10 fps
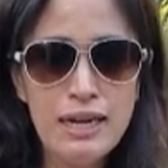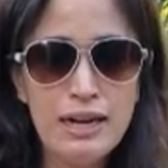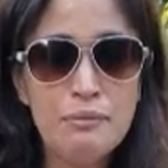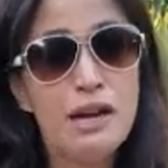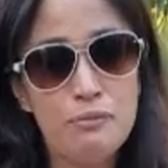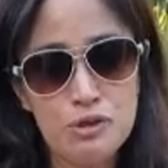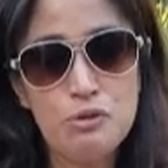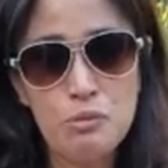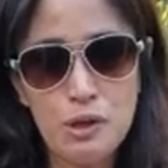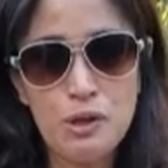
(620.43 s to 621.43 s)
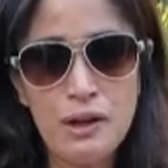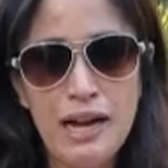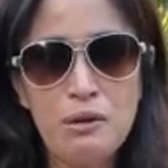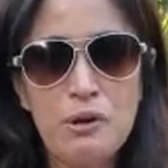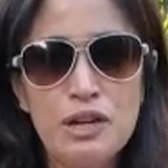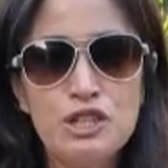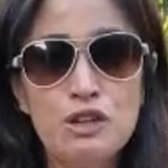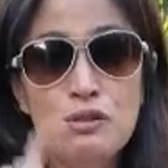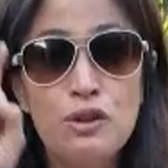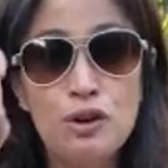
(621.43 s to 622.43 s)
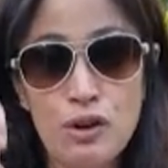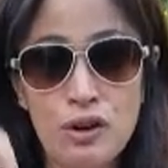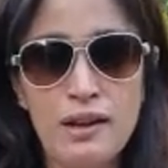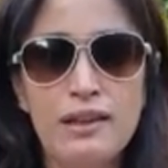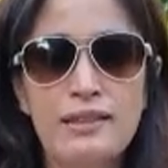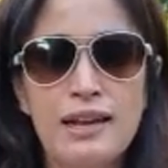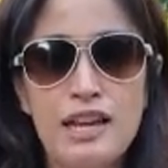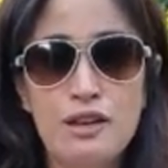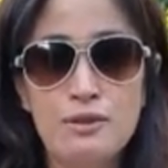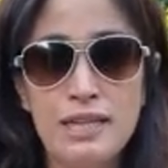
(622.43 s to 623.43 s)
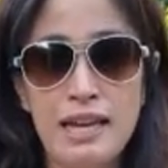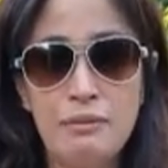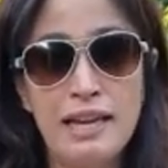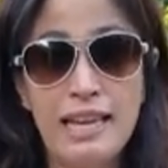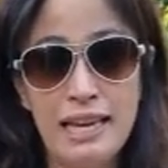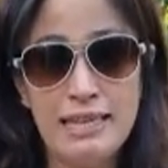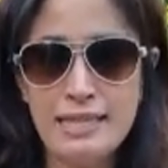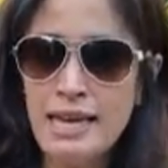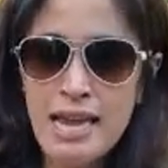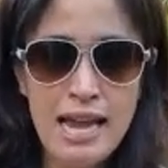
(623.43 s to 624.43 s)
It comes from the buckle guy, where I show you the hook that I use to hang my keys.